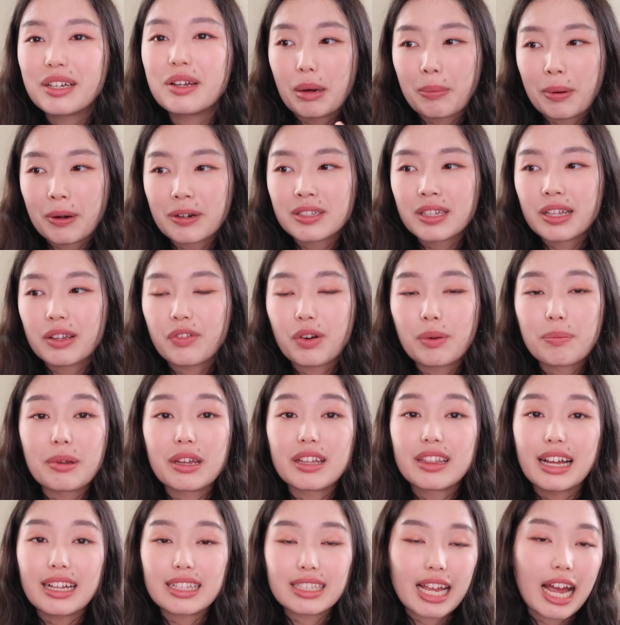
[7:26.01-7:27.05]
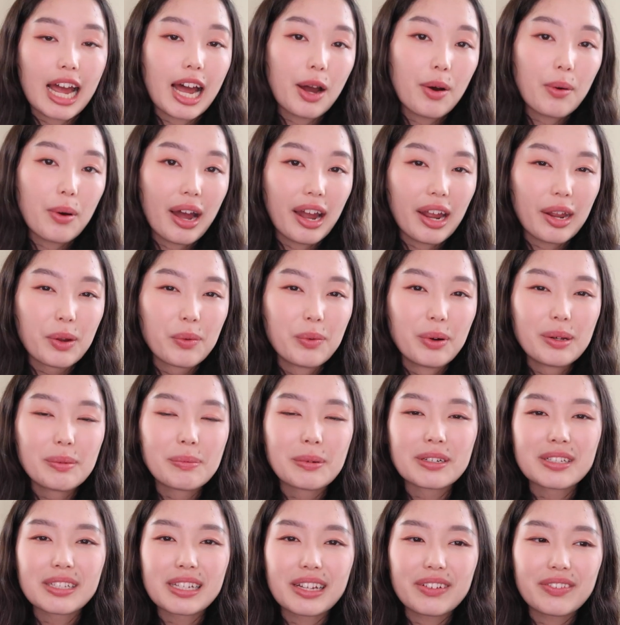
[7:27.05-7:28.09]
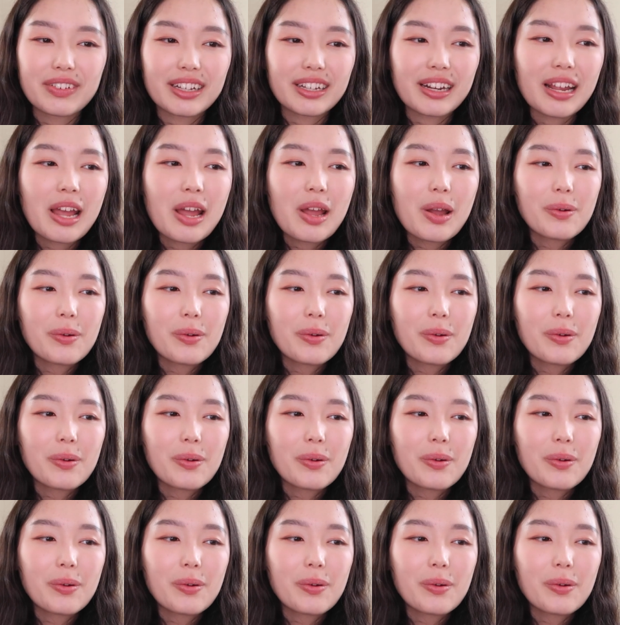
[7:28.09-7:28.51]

But personally for me, that's how I will perceive it,